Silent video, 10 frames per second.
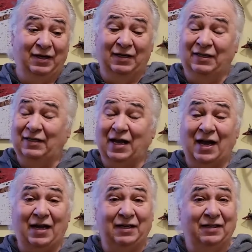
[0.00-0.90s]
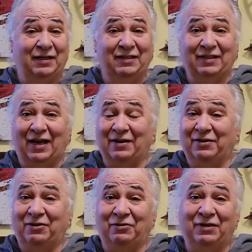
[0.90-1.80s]
yeah, I don't
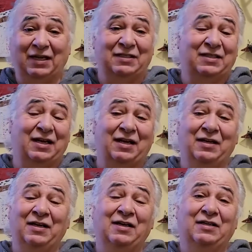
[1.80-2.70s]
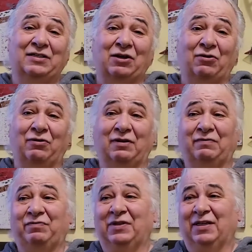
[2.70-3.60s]
know. It's so
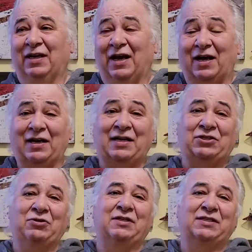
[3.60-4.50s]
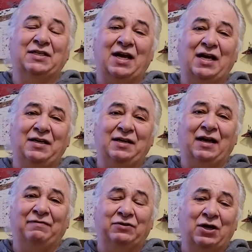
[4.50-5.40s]
I'll let you decide.
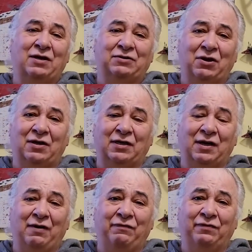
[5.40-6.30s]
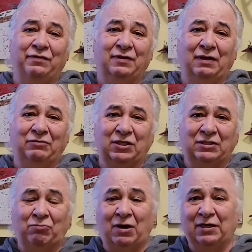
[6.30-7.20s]
I've talked long enough. I just
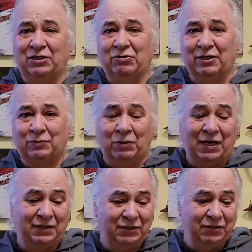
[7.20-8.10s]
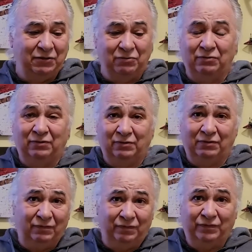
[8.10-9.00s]
wanted to explain to you
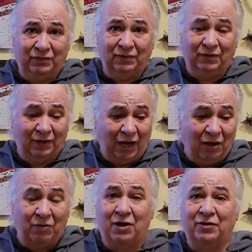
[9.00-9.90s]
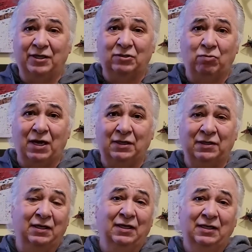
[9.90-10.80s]
how all this went,
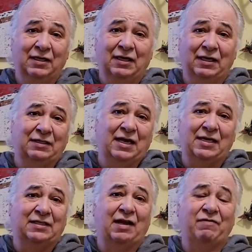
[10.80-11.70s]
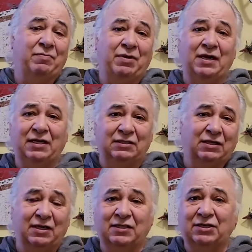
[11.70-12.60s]
in case everybody's
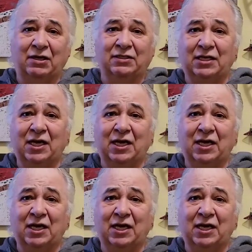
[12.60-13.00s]
going to start saying,